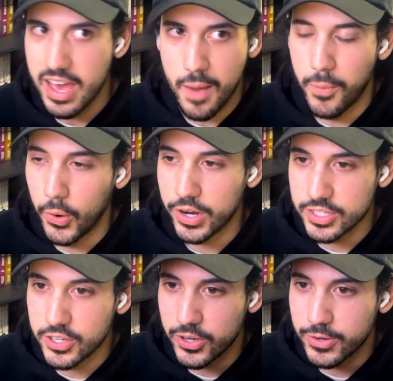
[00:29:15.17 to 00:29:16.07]

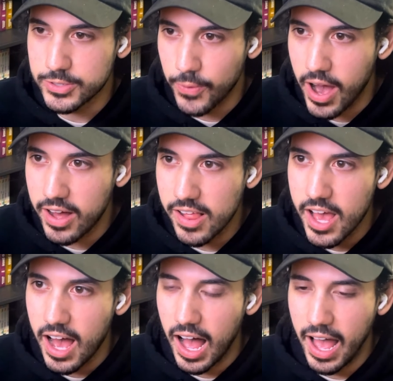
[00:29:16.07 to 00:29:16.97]
important to you as well,
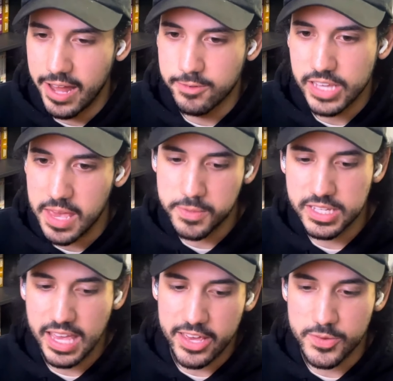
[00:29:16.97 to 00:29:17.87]
and was able
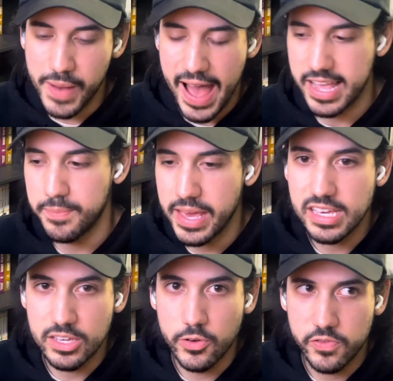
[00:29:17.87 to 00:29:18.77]
to get you back and
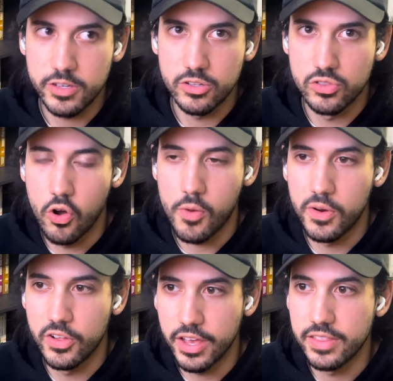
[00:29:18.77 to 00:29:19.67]
making you feel
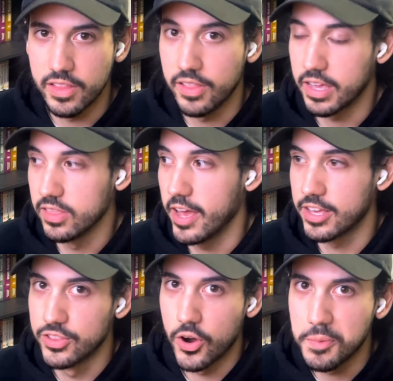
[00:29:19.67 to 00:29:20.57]
normal and
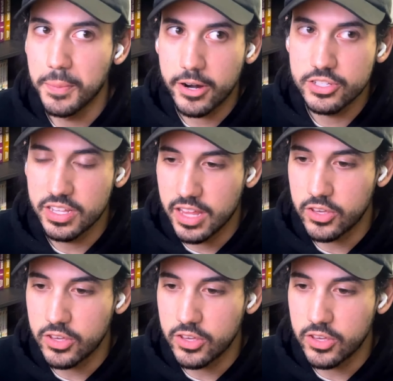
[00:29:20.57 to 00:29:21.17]
like a normal person,